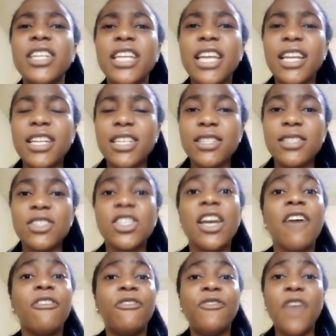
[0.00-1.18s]
English
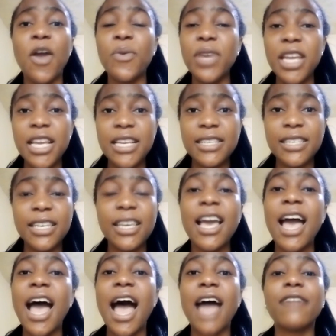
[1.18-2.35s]
very easy
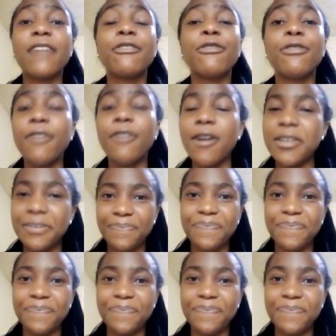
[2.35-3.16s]
and fun.